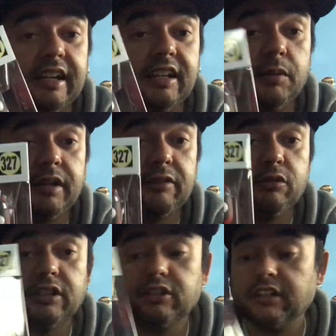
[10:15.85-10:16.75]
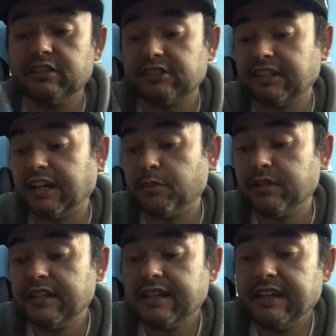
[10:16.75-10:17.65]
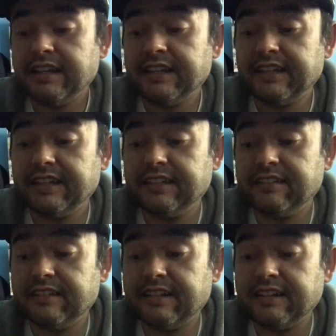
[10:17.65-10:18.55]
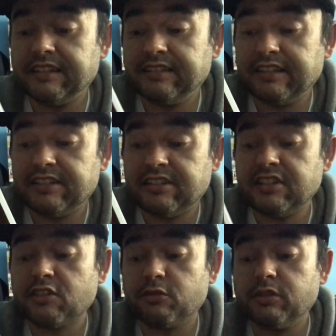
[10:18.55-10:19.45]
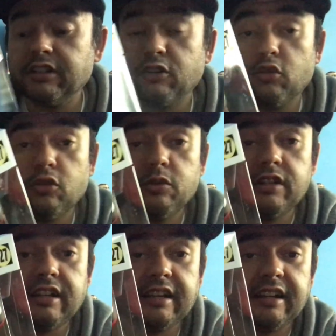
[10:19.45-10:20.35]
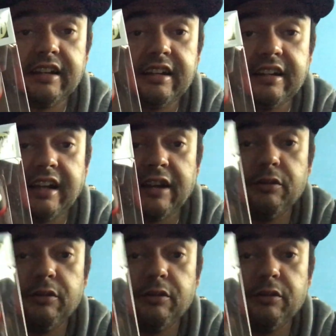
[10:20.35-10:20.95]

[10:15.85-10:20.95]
getting them, I really couldn't stop. And this is a really cool one and I, I